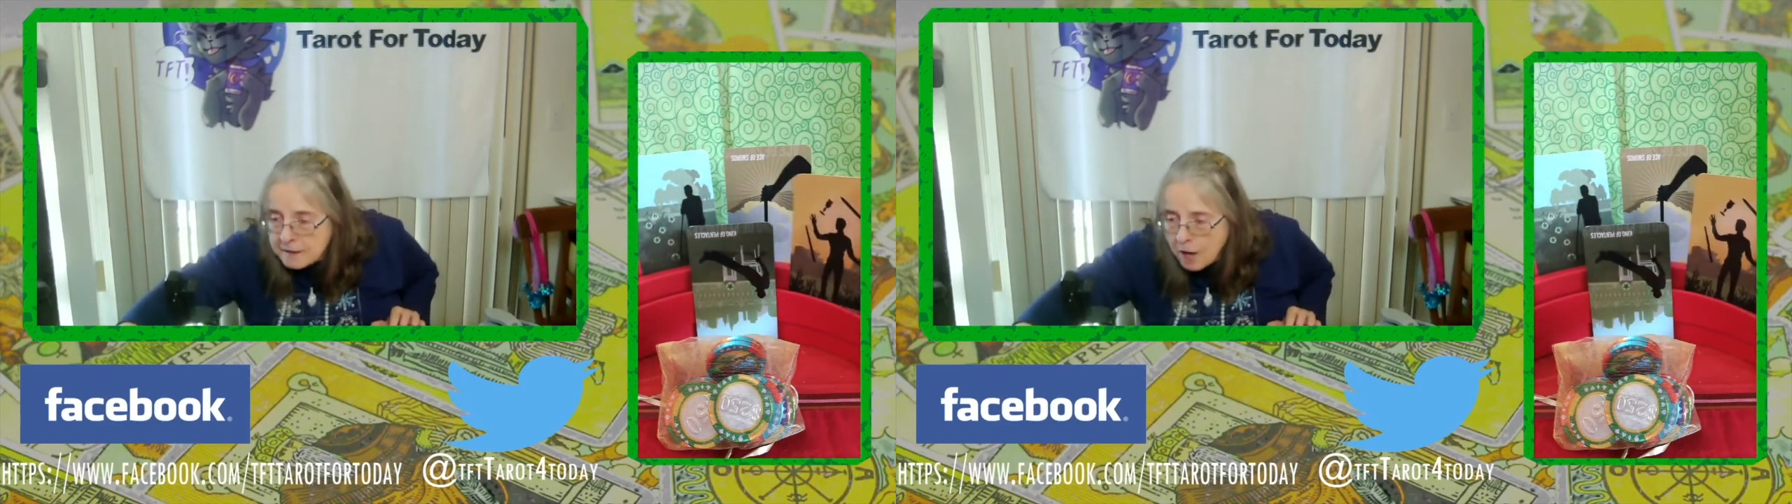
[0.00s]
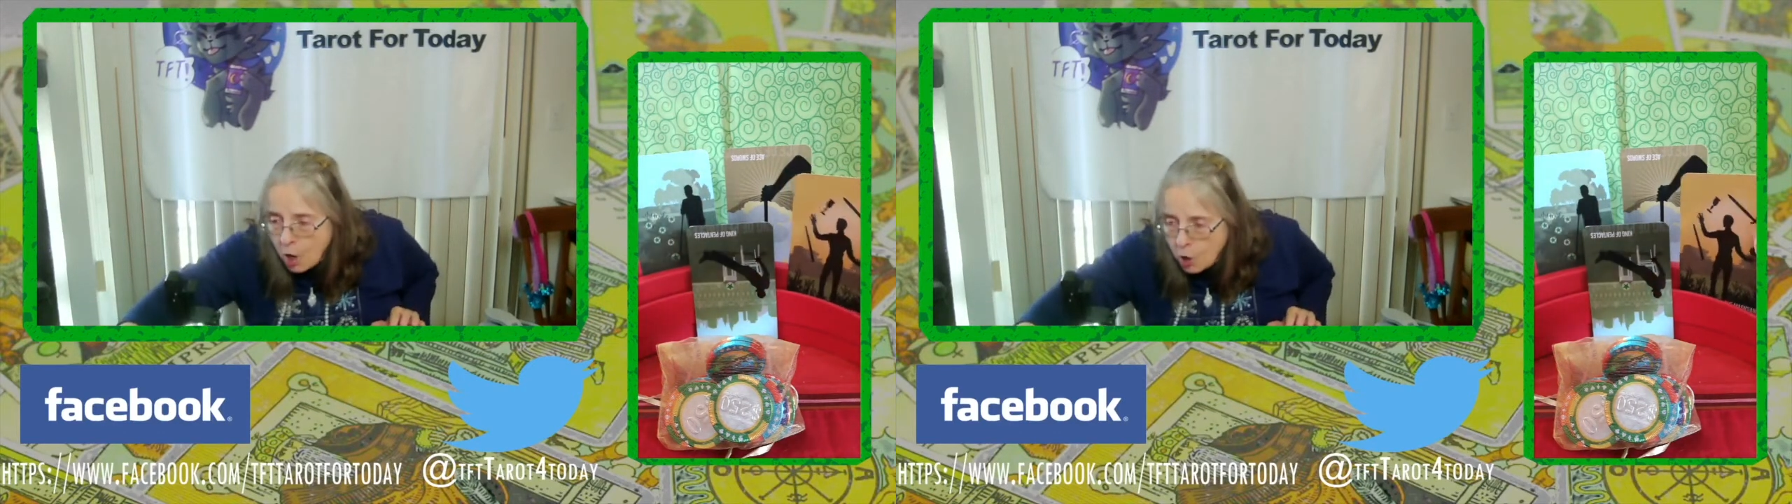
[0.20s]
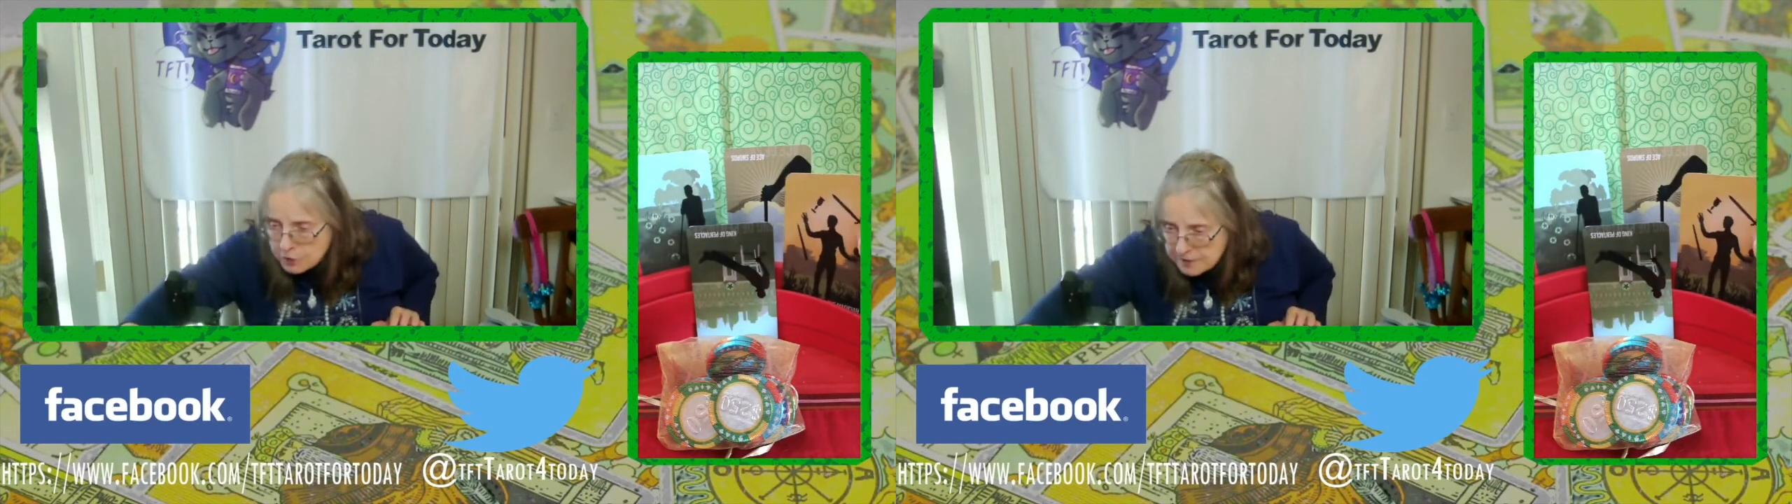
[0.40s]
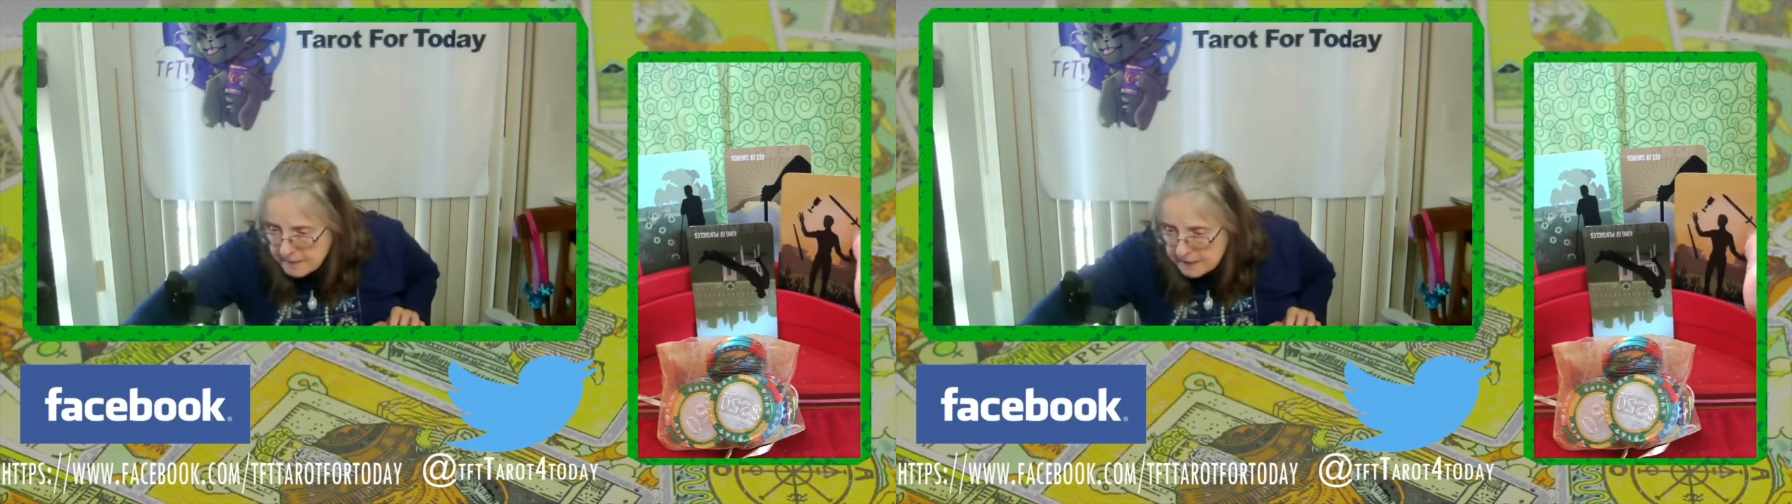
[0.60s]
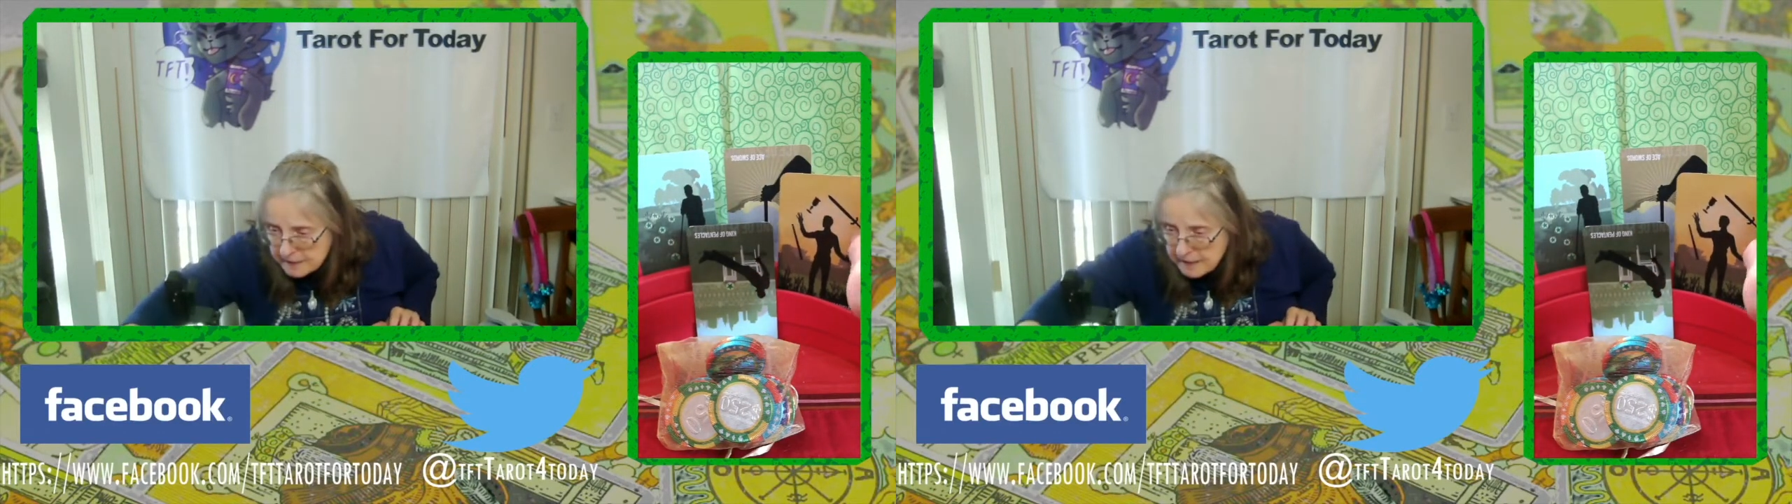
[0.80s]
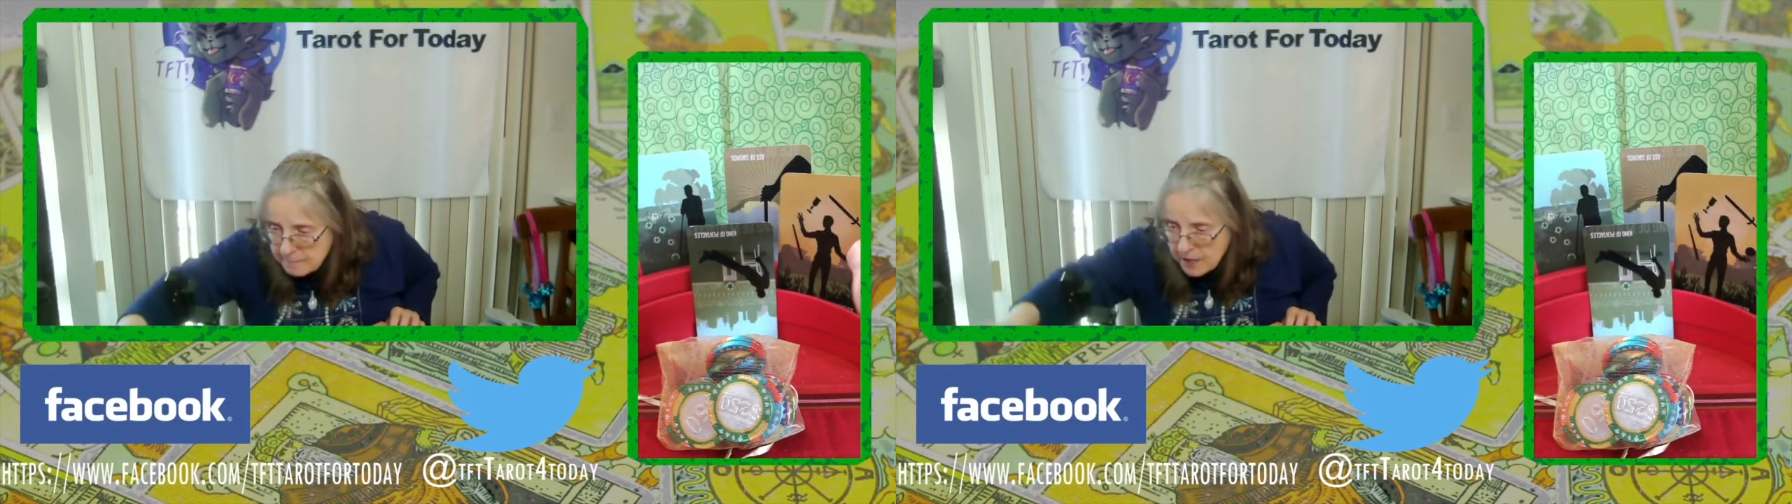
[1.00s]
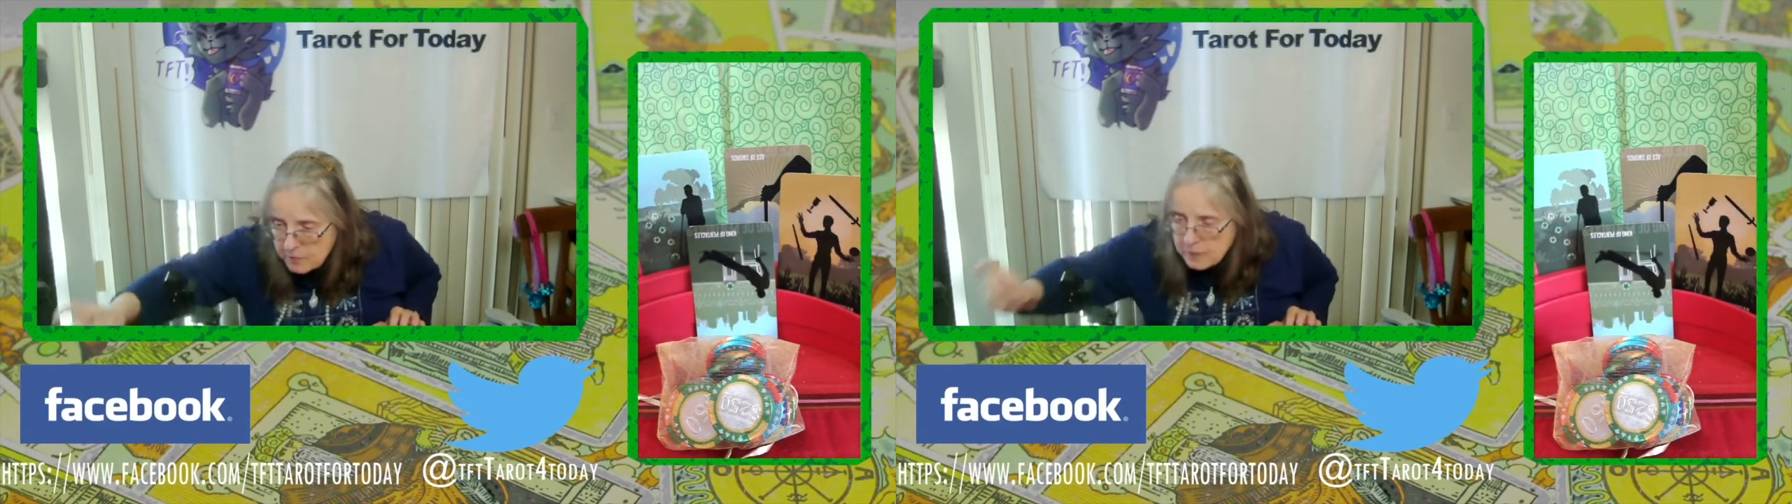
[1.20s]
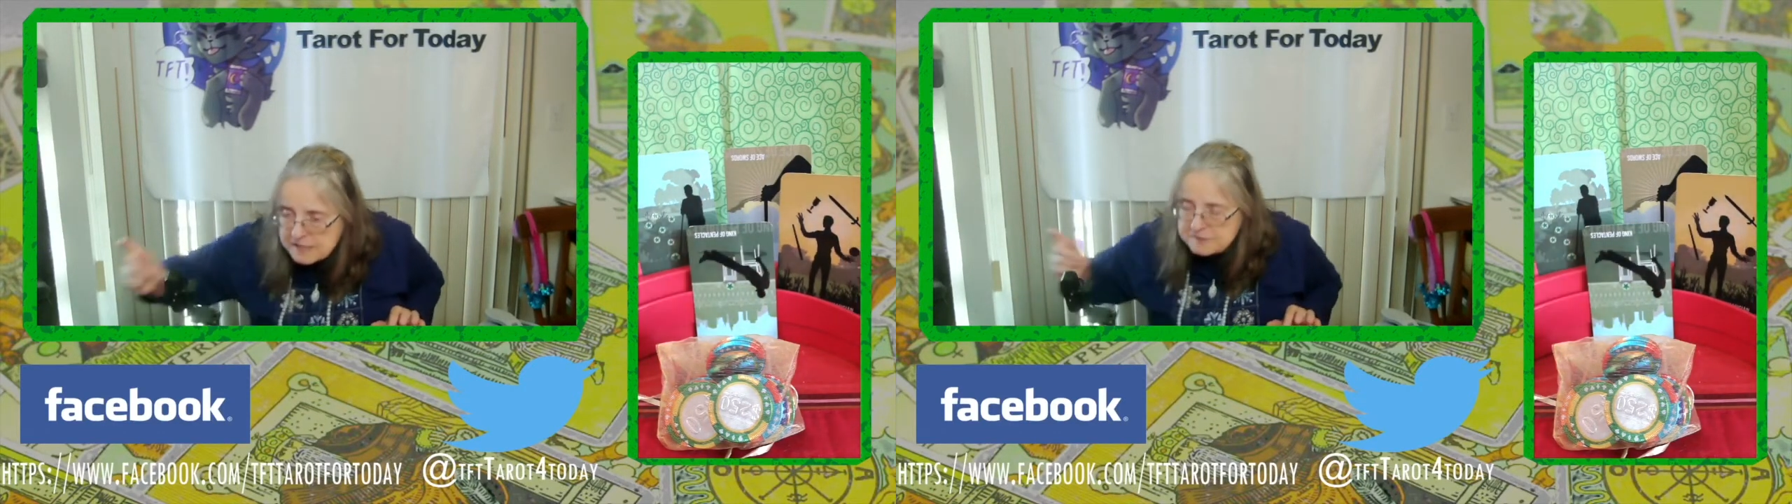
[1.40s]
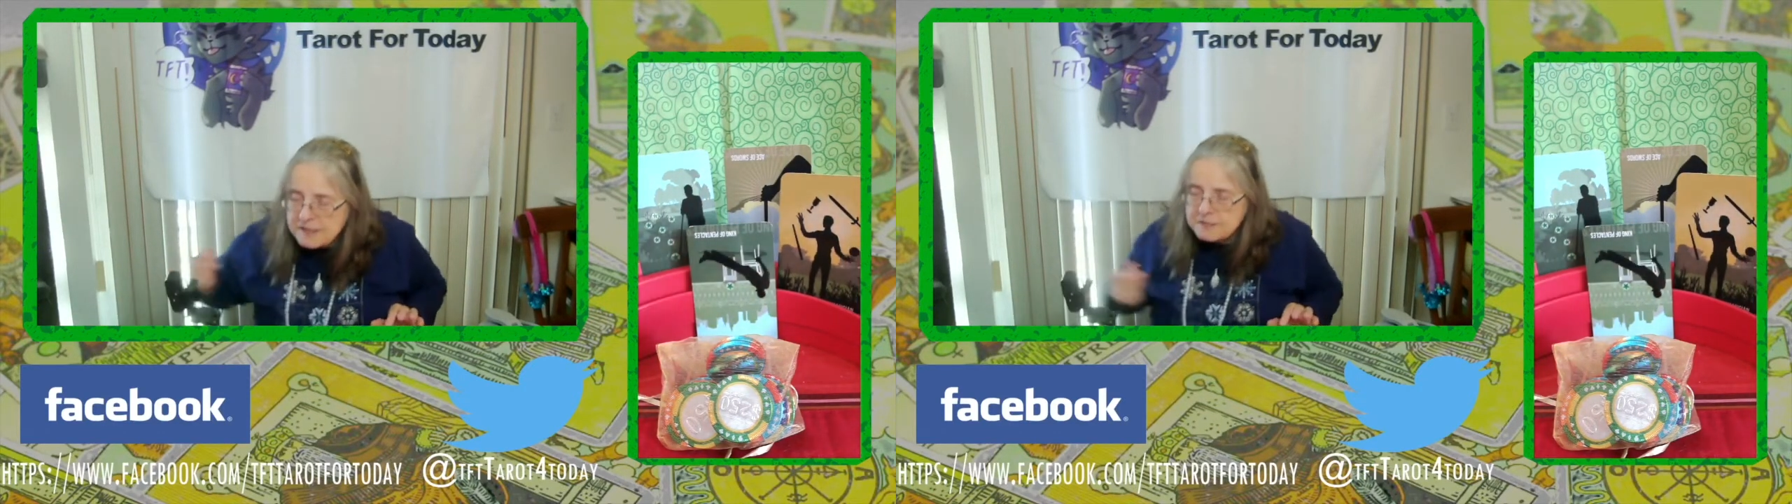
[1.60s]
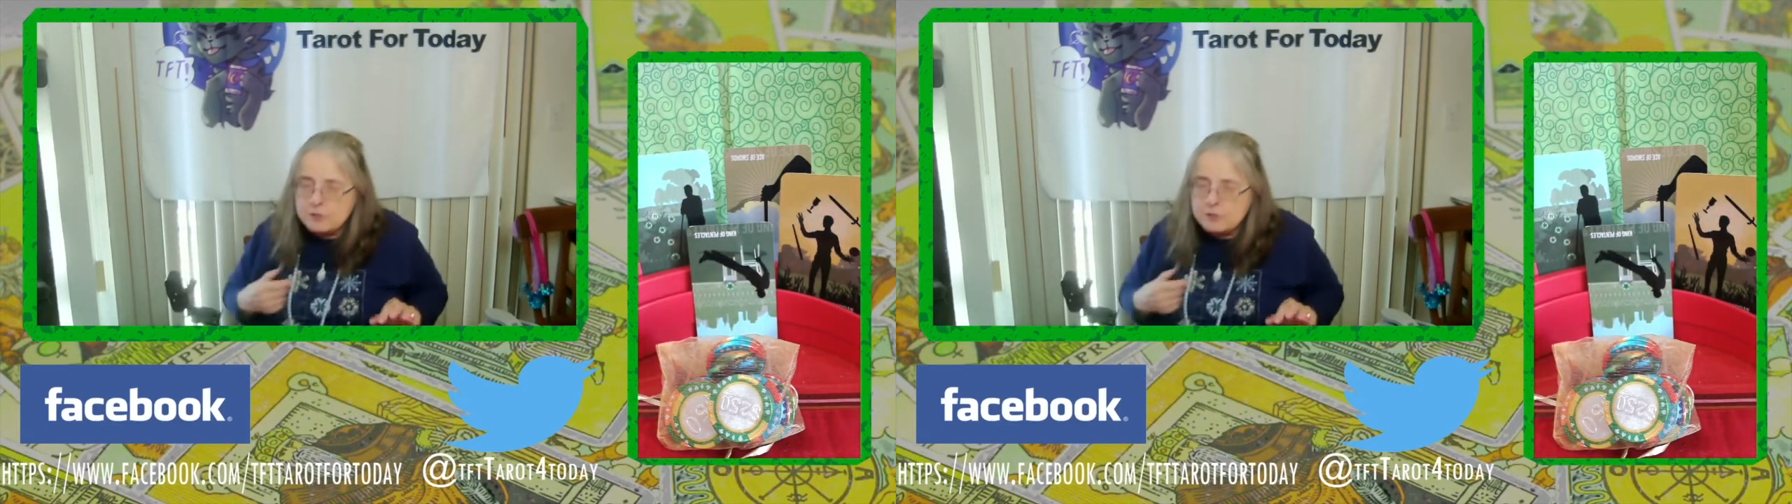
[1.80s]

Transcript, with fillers: ultimately by week's end,